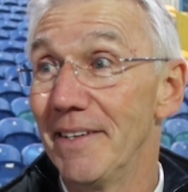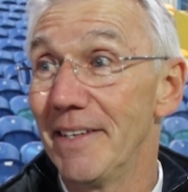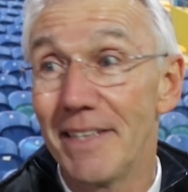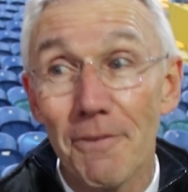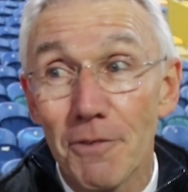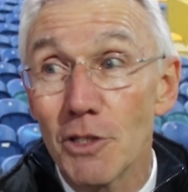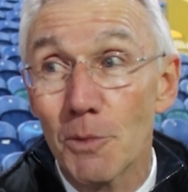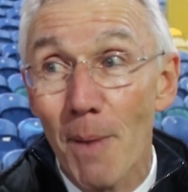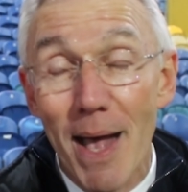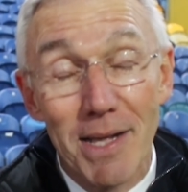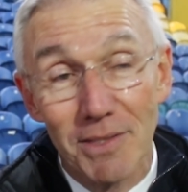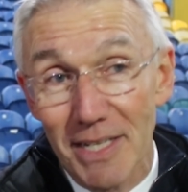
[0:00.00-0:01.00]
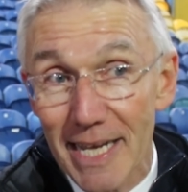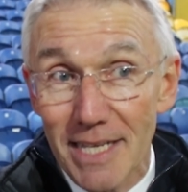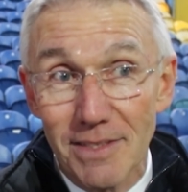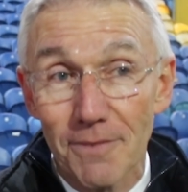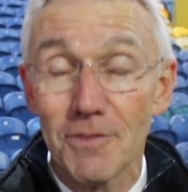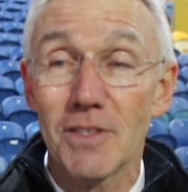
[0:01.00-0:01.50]
in different spells and
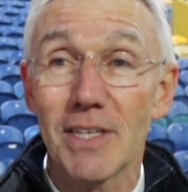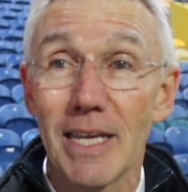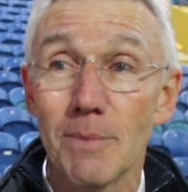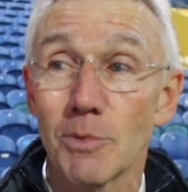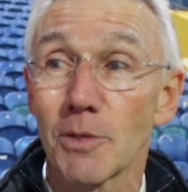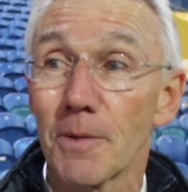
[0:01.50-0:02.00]
against different teams.